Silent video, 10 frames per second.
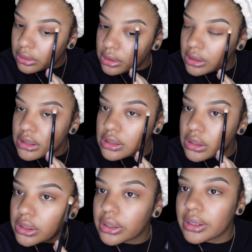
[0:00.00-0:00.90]
This
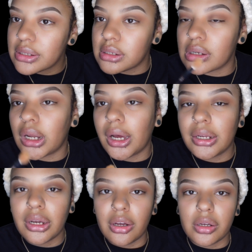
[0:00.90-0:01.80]
look is a
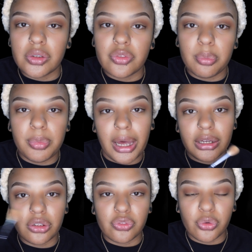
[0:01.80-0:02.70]
lot of
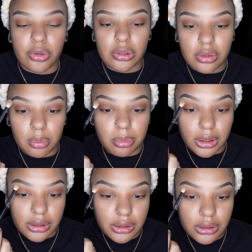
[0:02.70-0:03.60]
back and forth
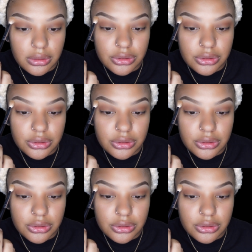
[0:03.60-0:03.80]
blending,